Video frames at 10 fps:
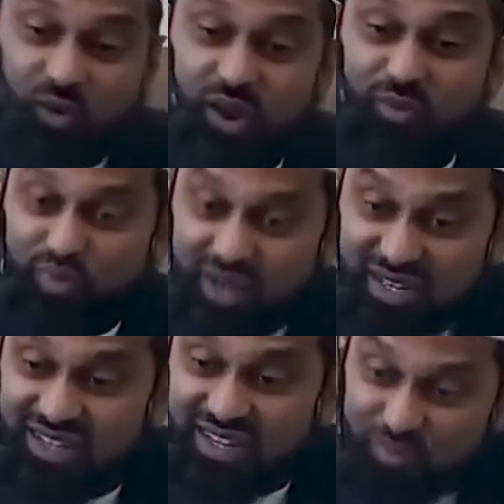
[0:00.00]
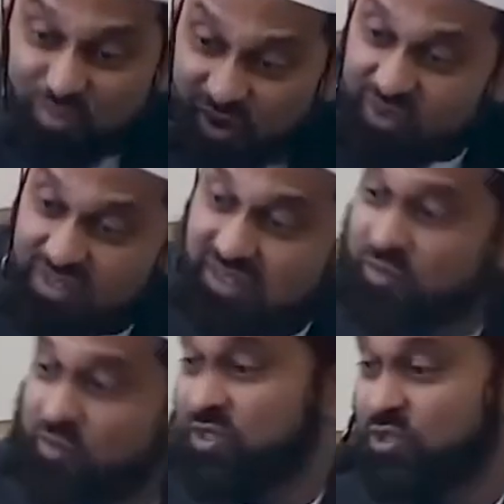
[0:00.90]
We are praising the Prophet
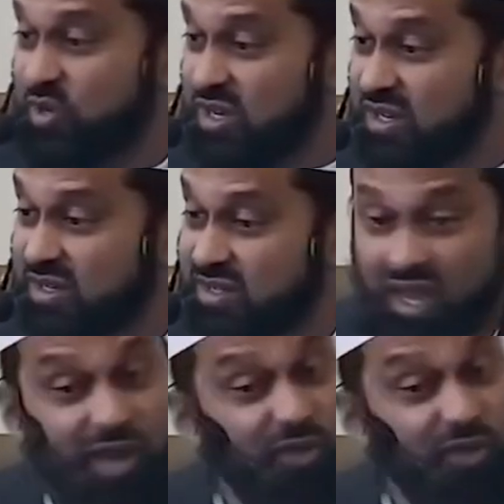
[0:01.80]
for his uniqueness.